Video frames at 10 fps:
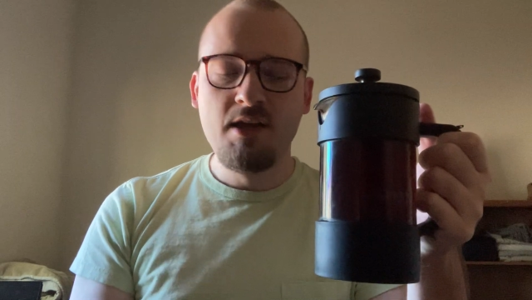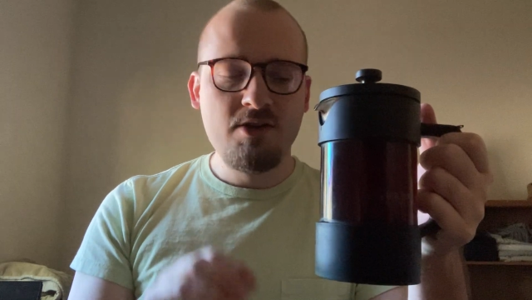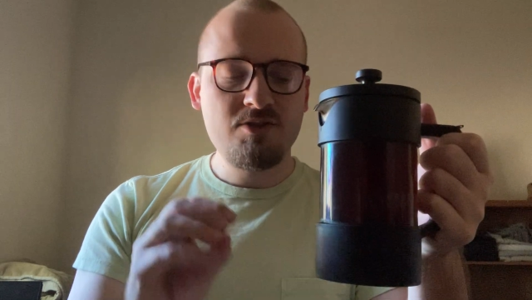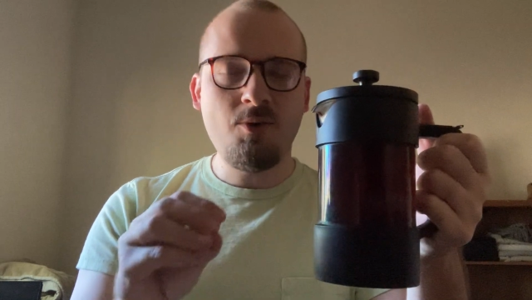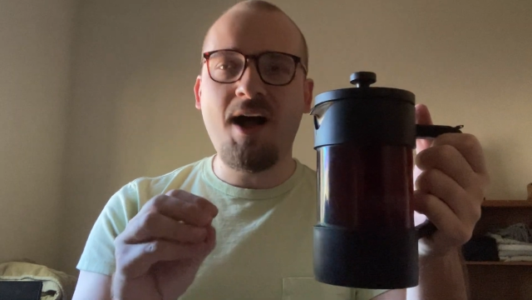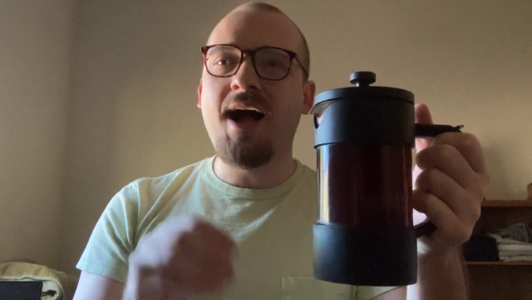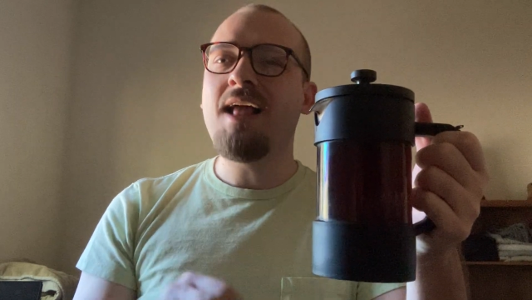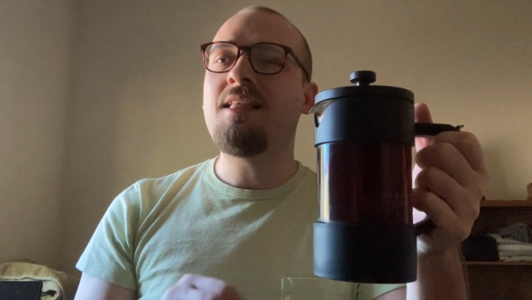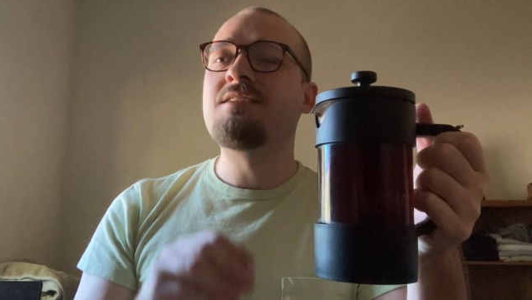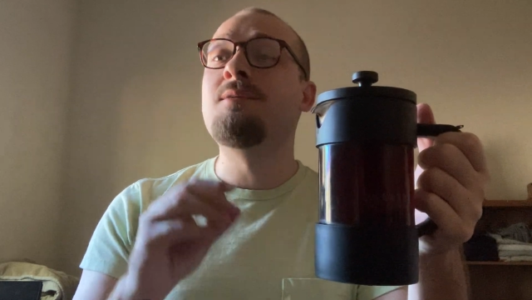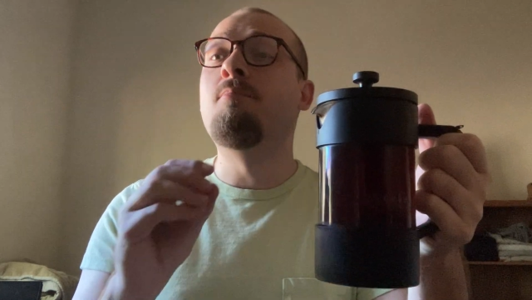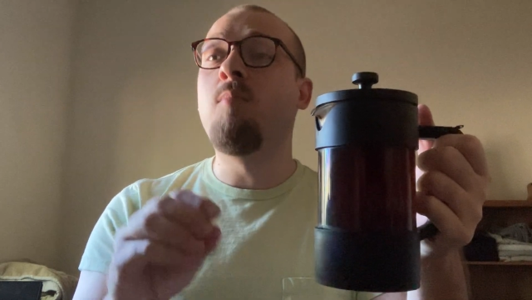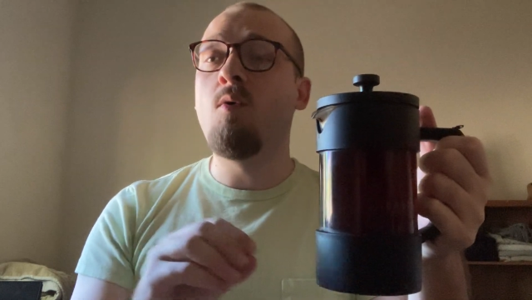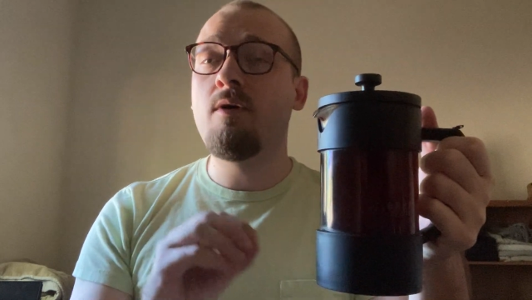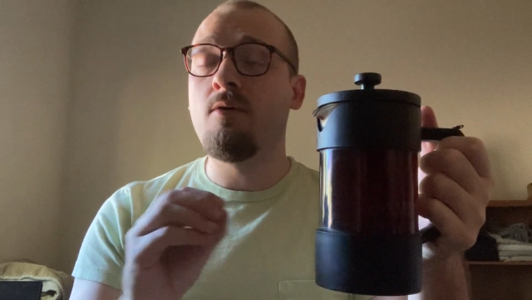So I like to
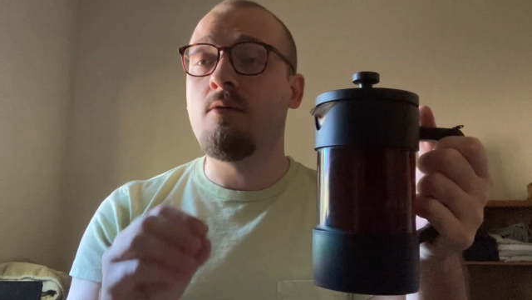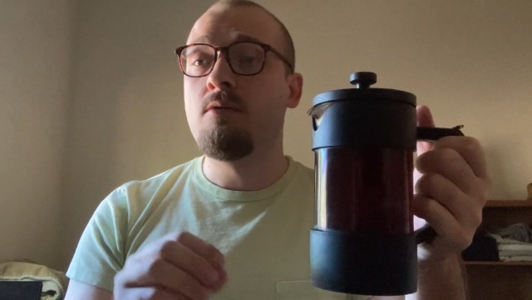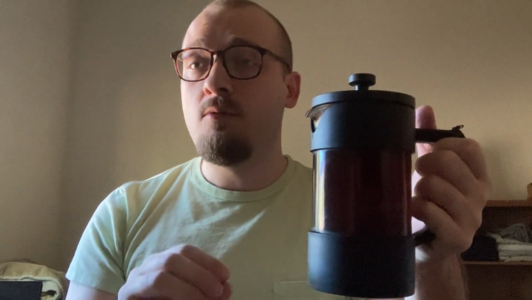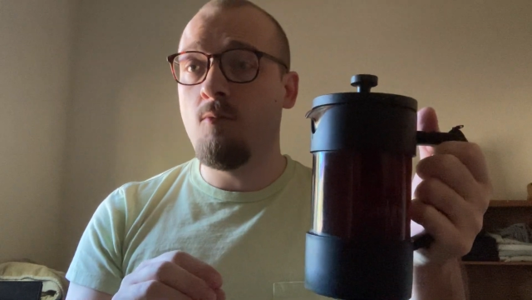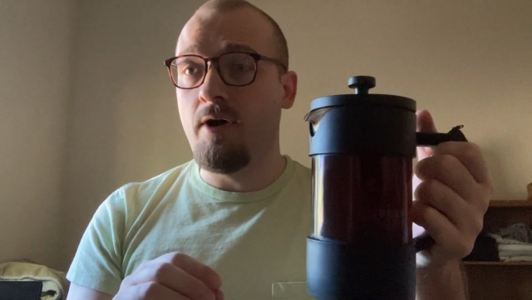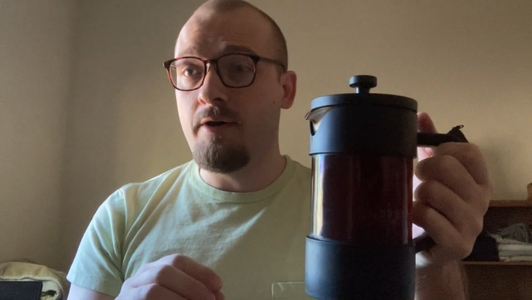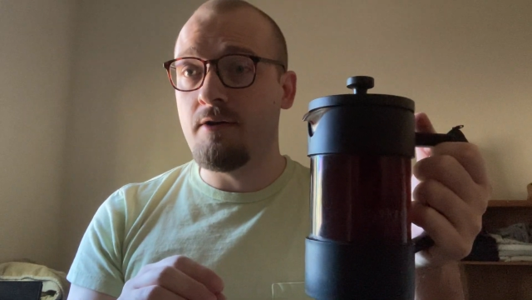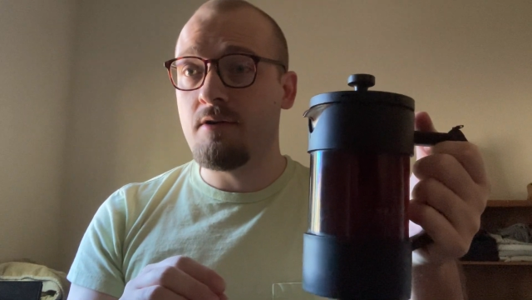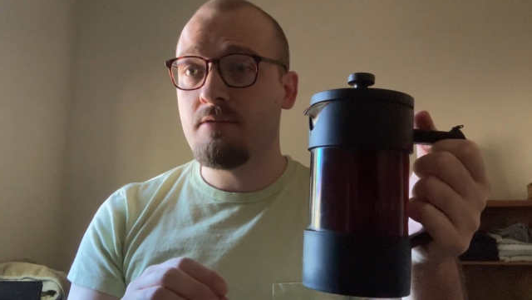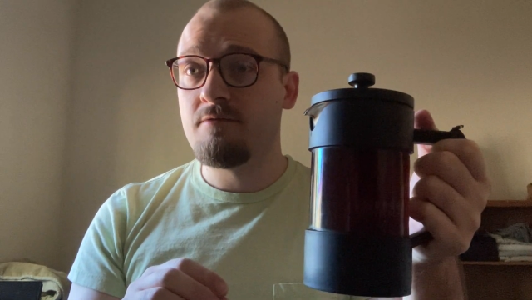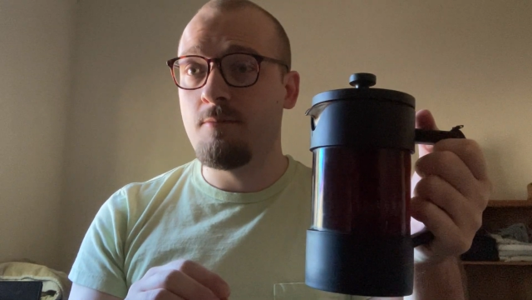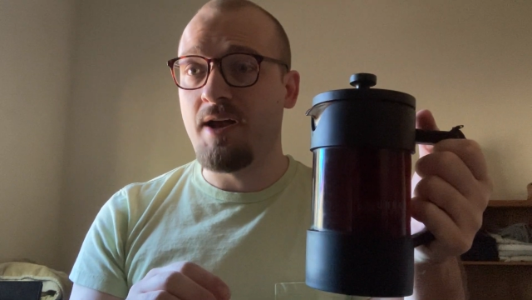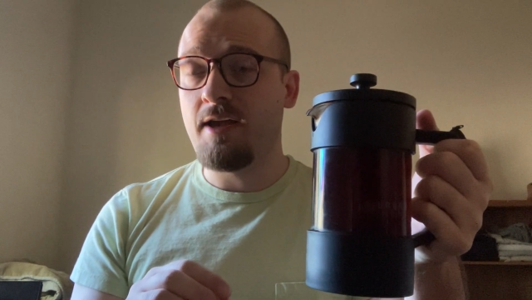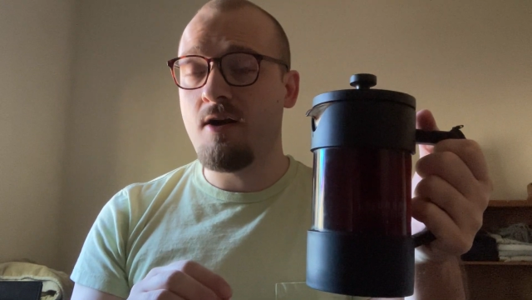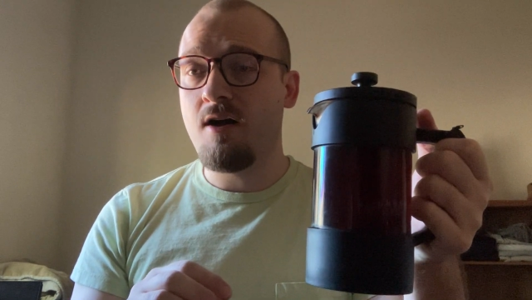boil water for
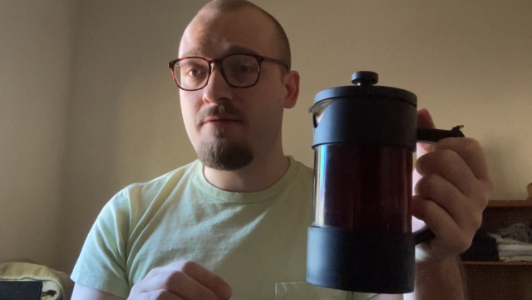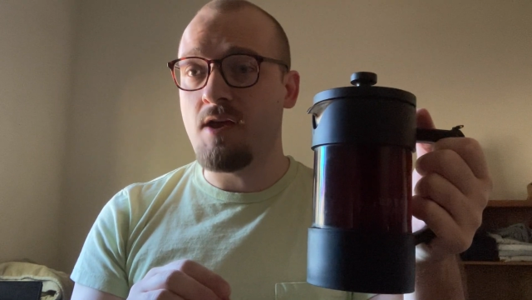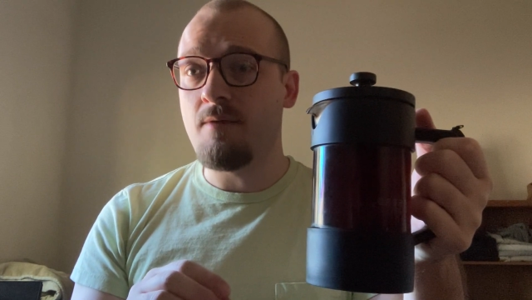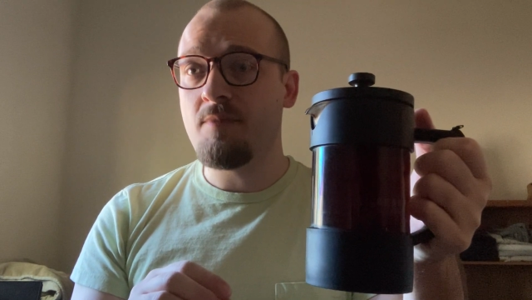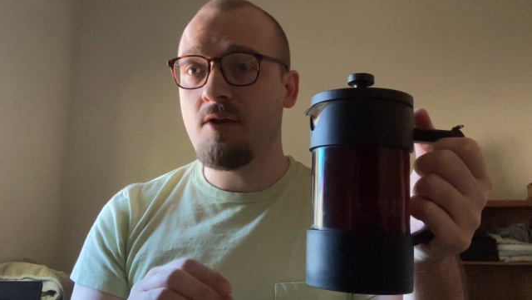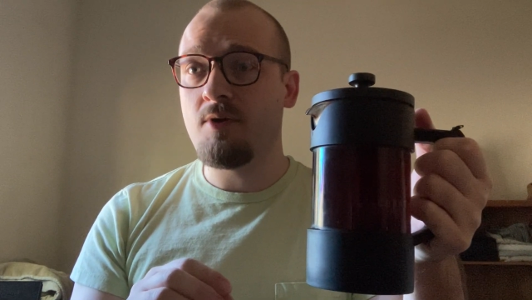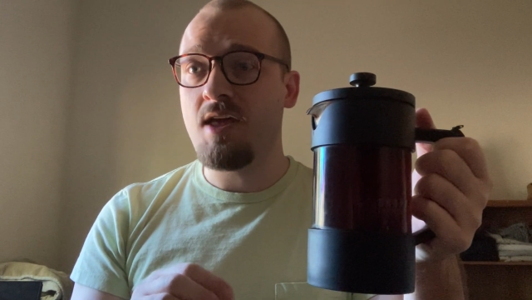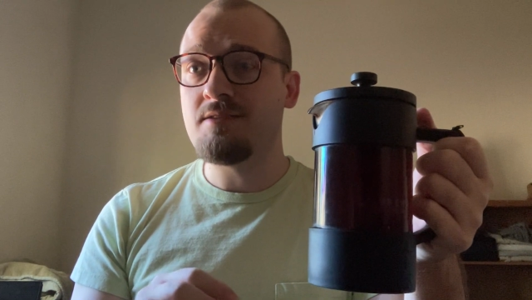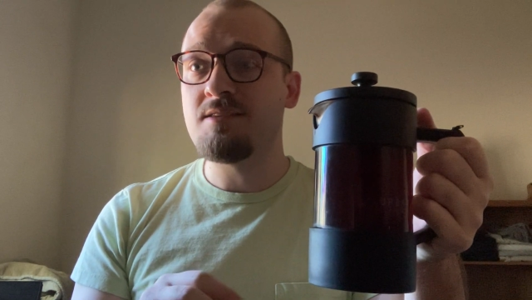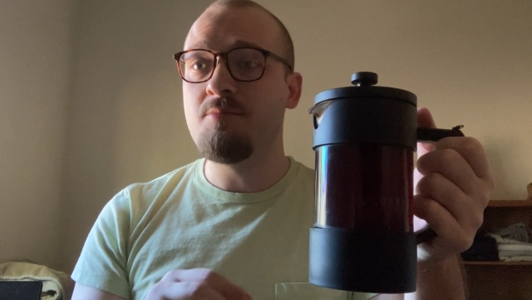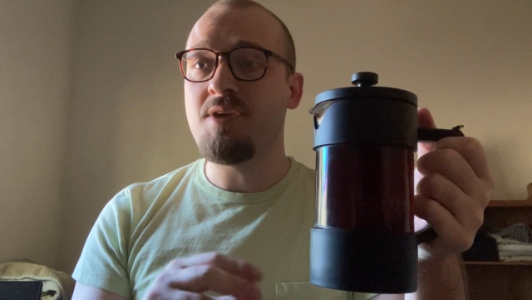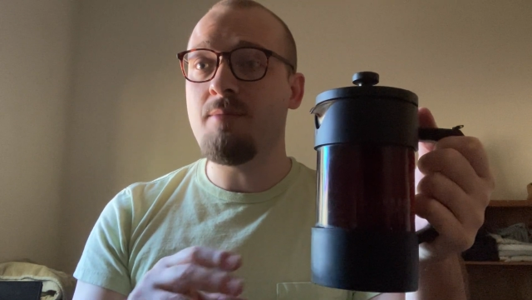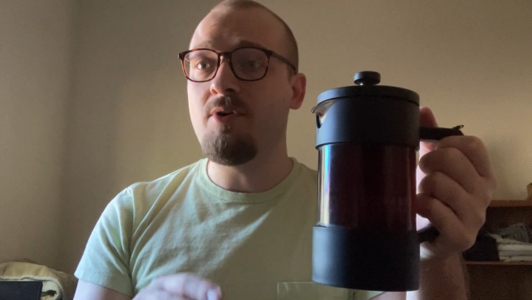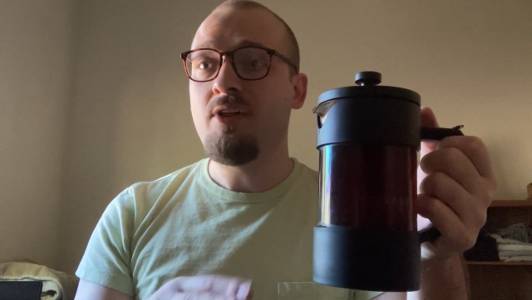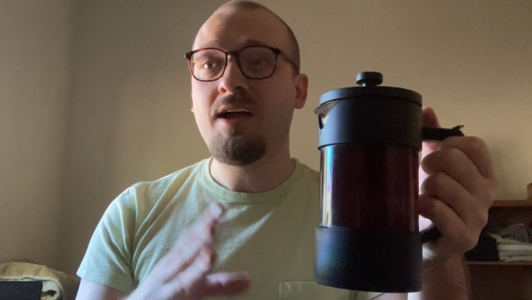my coffee, okay? Some
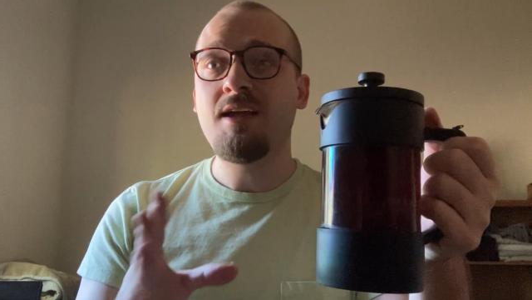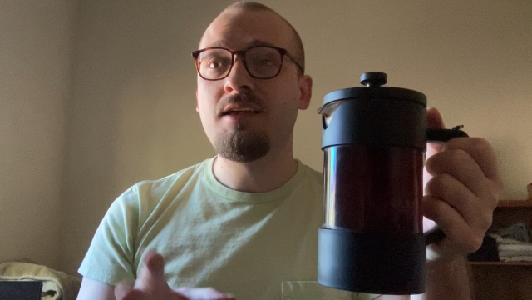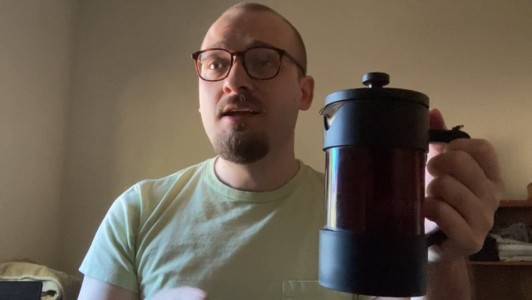people like,